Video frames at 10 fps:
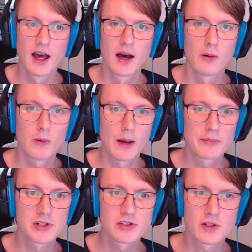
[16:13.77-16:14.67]
while
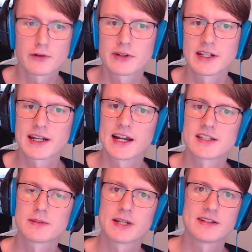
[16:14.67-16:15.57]
preserving the
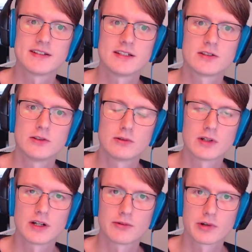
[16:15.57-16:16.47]
client's ability to do
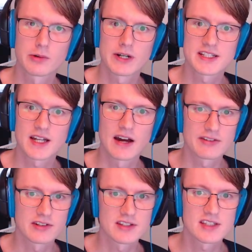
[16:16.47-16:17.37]
a request
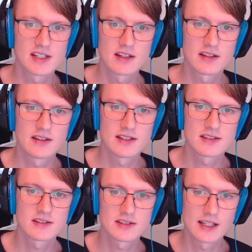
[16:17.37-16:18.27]
after this
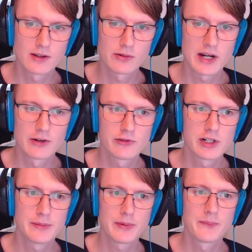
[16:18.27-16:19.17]
single round
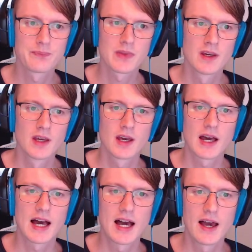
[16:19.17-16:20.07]
trip.
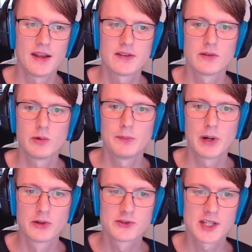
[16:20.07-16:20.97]
And we
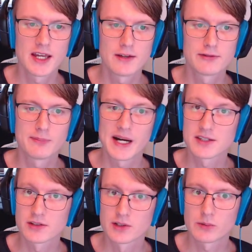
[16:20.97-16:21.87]
both save
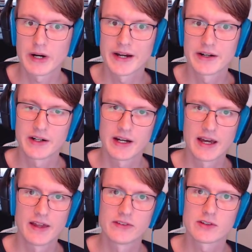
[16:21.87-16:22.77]
bytes on the wire
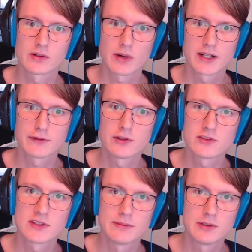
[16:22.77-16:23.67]
and quite a few
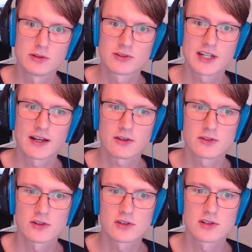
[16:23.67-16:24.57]
CPU cycles
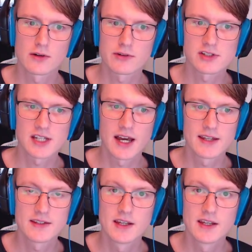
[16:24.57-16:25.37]
on the server side.